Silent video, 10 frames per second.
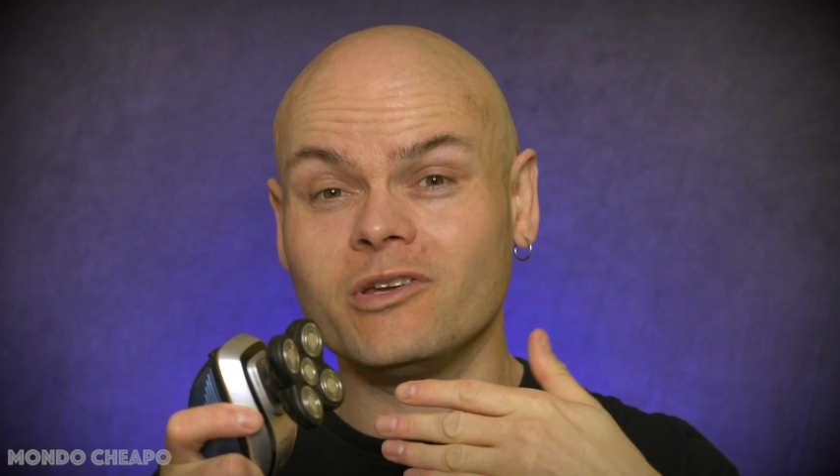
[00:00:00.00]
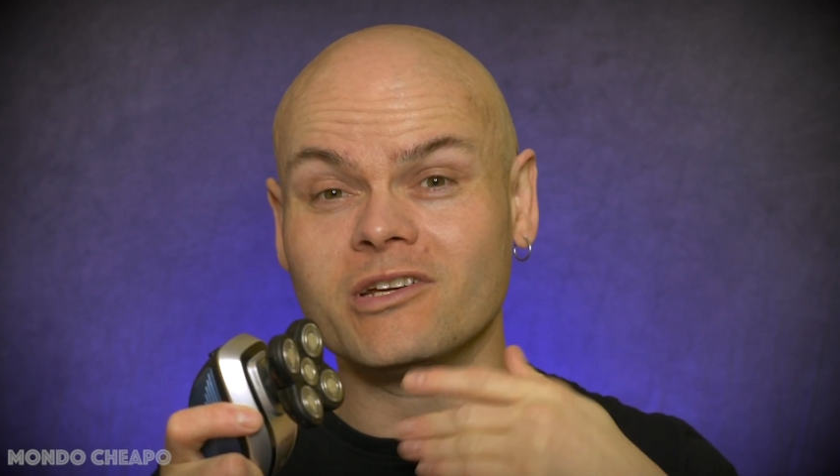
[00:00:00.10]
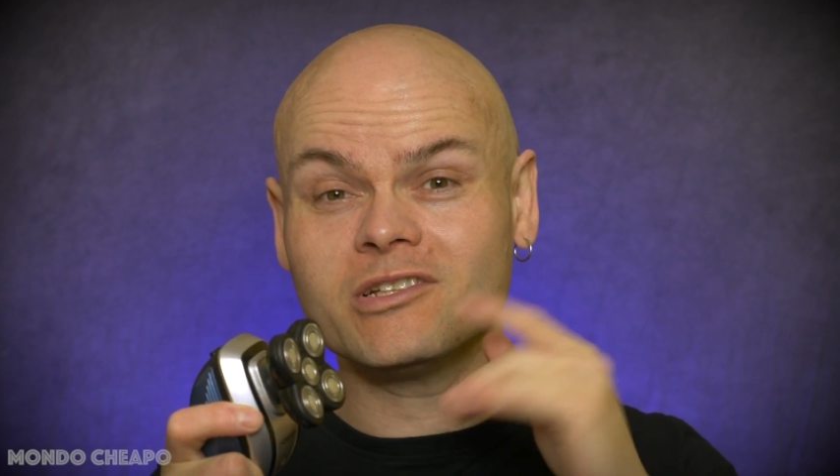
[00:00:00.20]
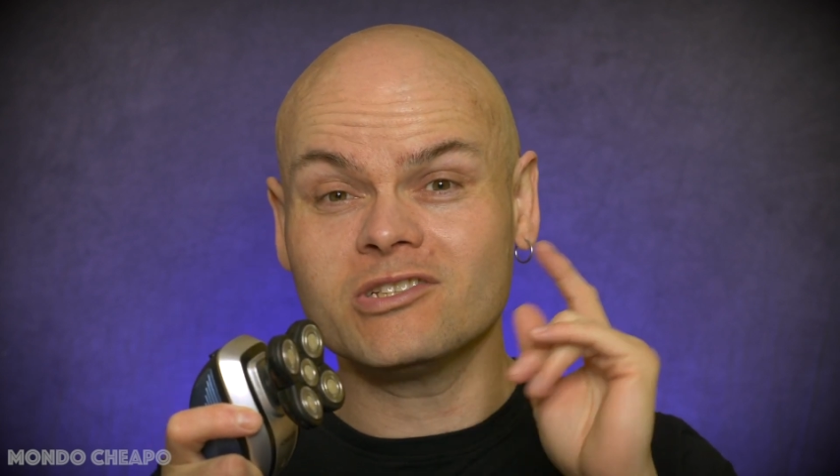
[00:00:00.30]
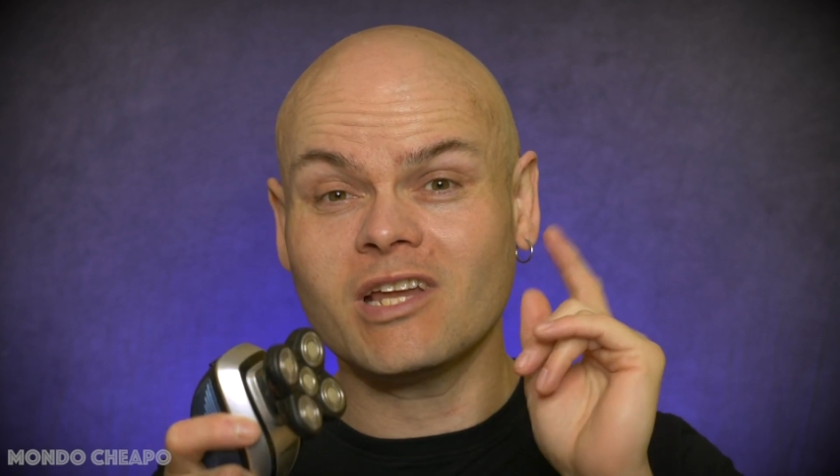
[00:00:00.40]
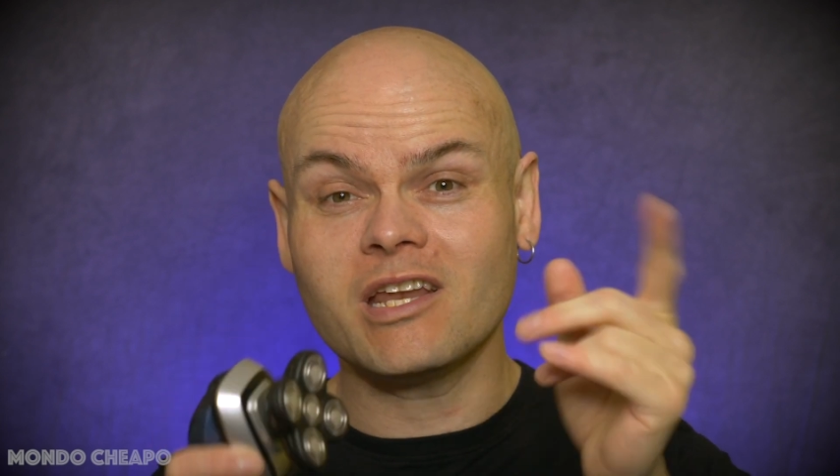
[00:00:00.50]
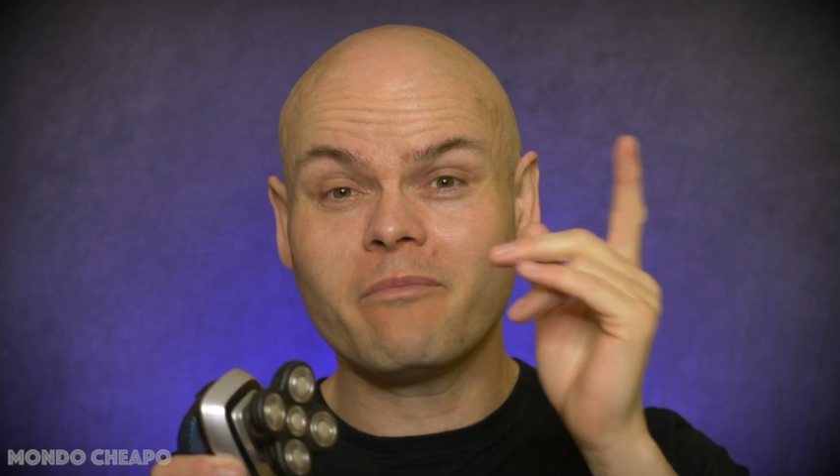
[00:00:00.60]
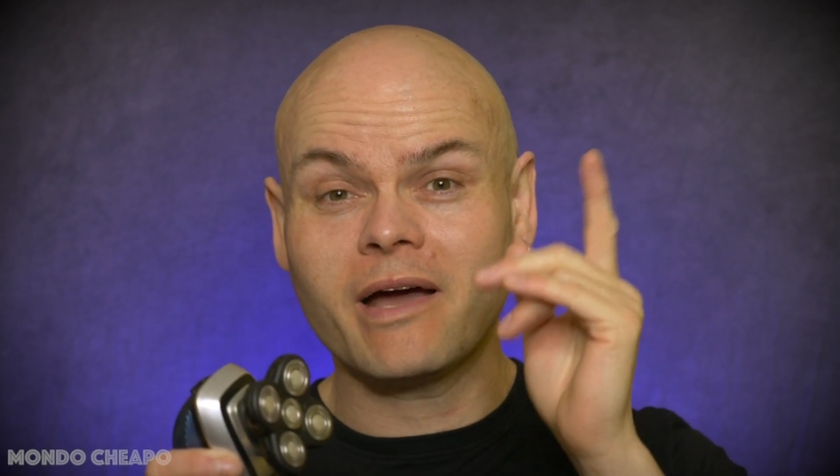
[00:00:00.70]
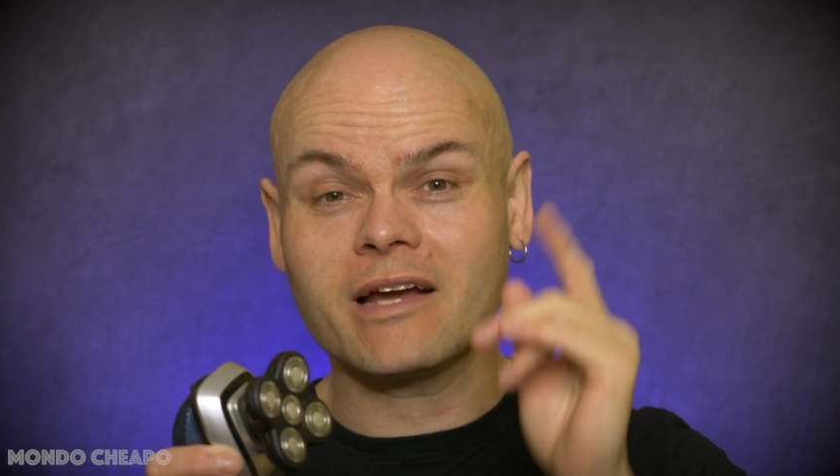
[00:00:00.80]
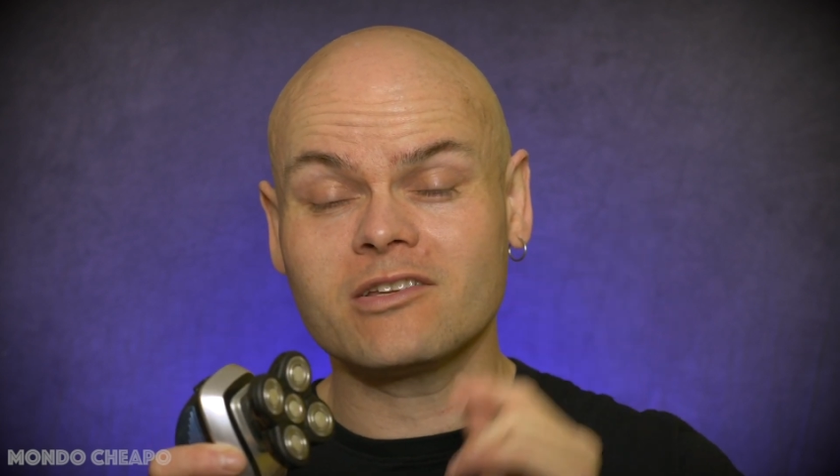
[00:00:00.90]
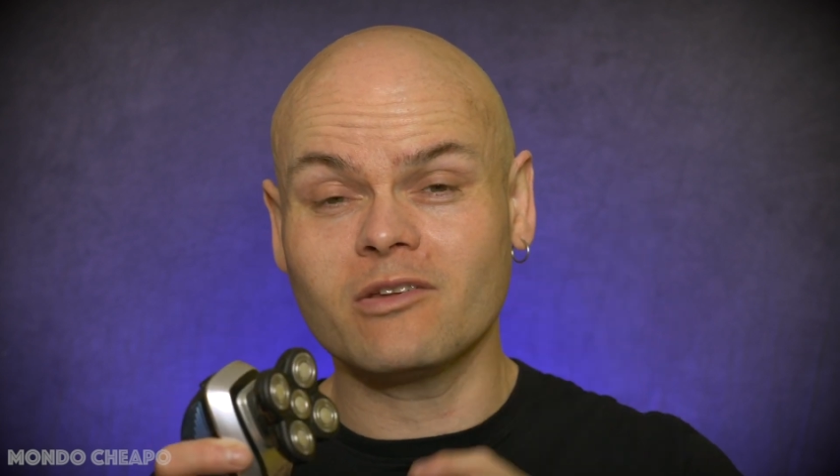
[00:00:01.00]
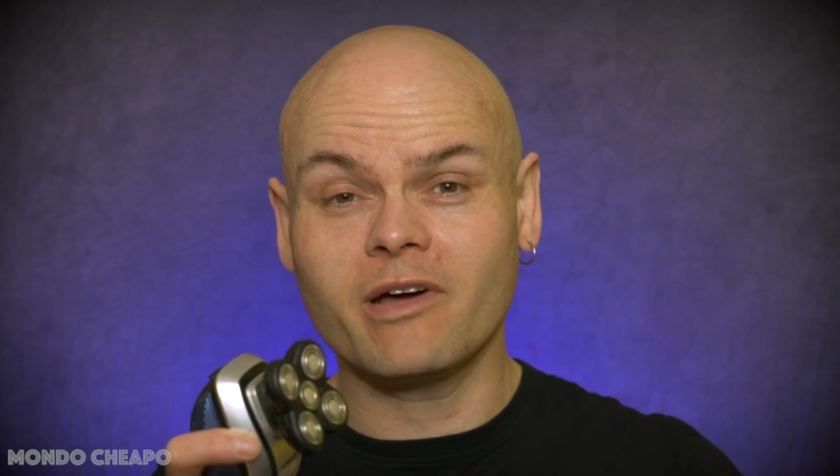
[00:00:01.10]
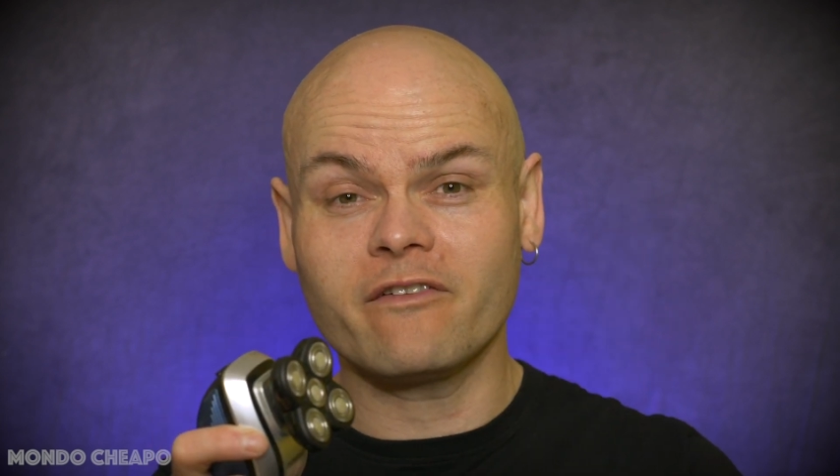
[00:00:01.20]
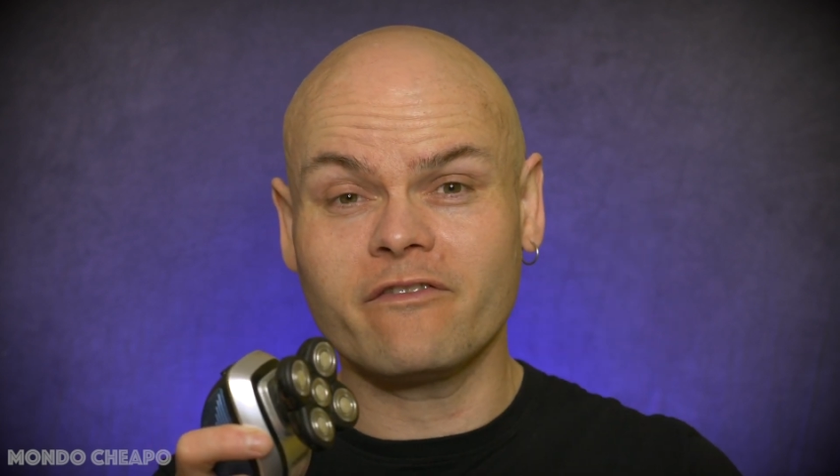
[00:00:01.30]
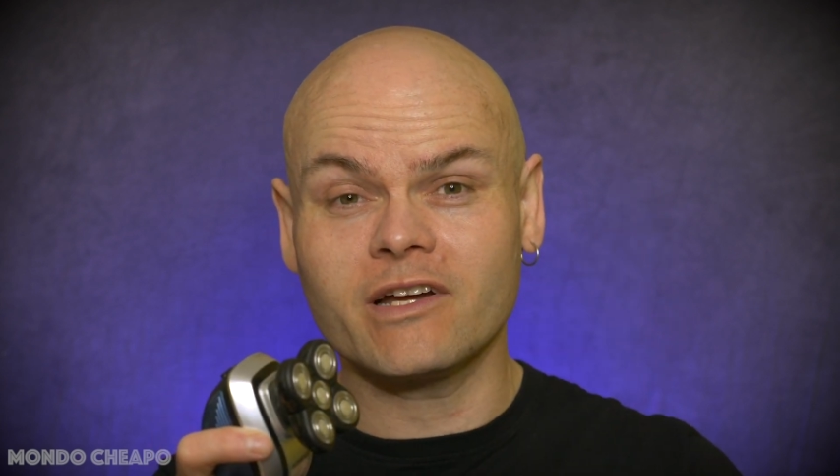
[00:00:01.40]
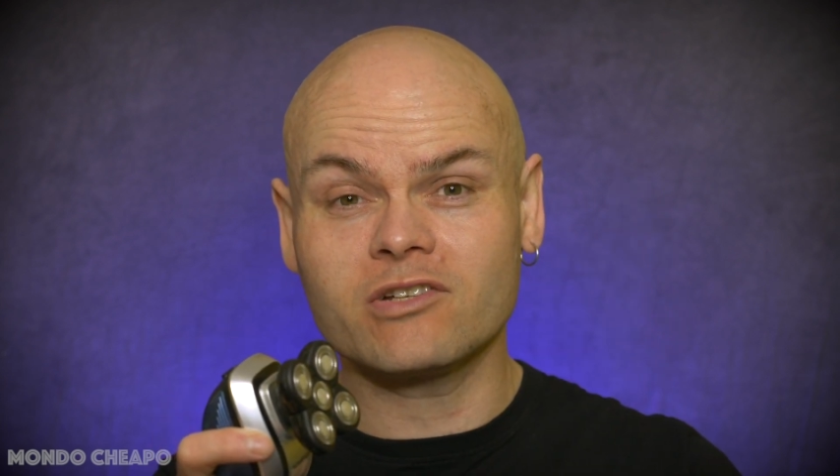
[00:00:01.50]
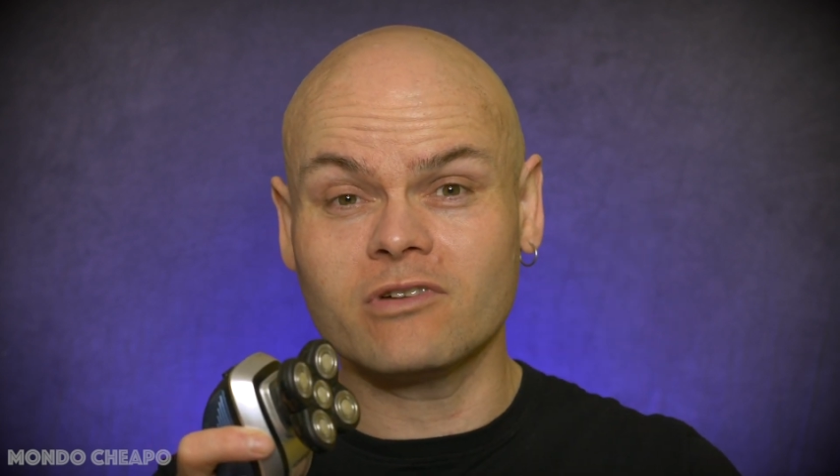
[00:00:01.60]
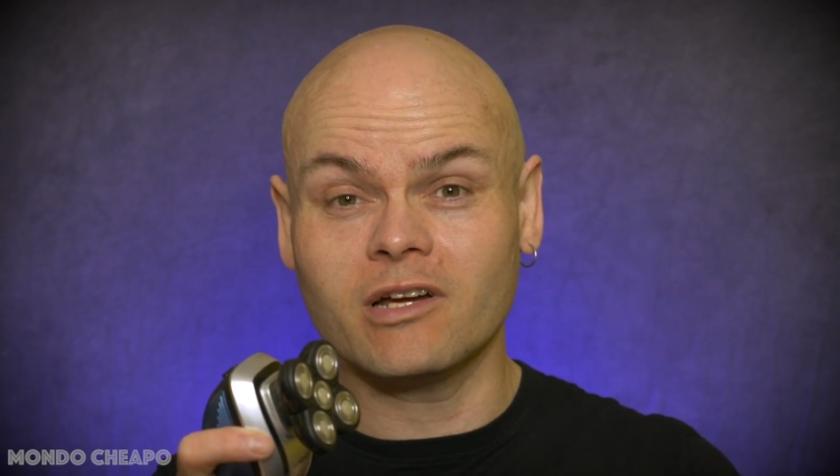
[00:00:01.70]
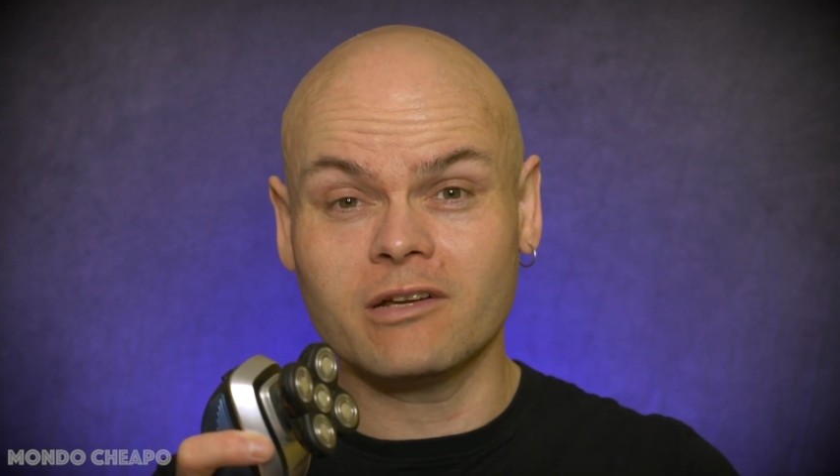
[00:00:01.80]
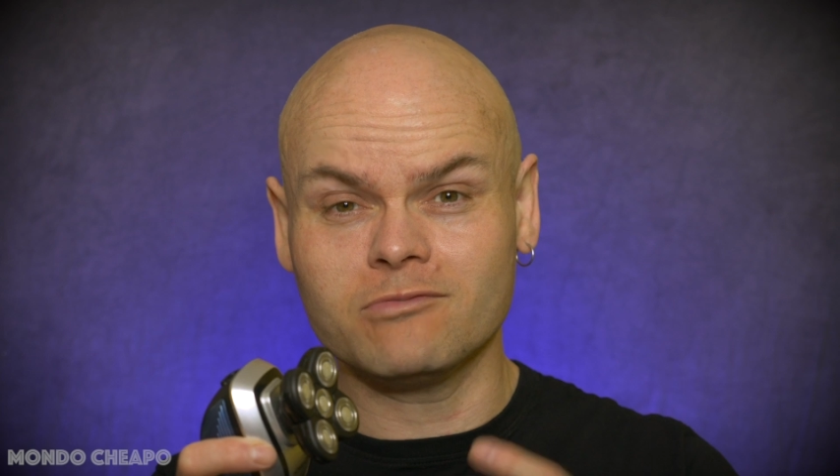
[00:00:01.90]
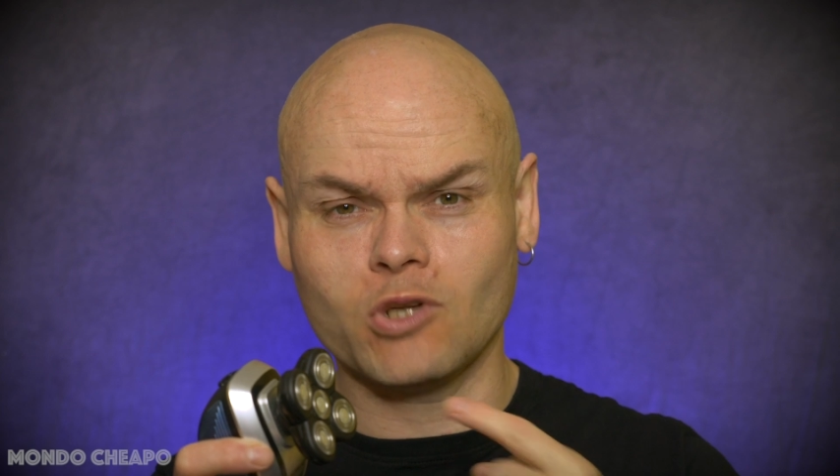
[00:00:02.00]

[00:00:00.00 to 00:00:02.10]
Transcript: You can send it back to the manufacturer.